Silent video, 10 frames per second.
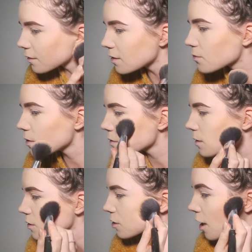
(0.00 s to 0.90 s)
This
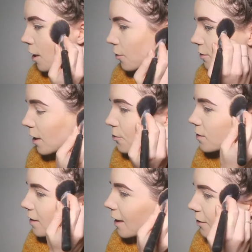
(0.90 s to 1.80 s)
one's, because I
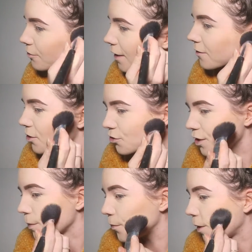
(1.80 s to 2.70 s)
was scared of getting the
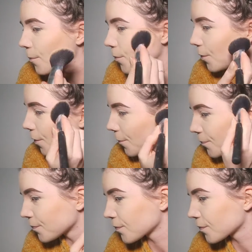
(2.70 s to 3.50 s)
cream one, but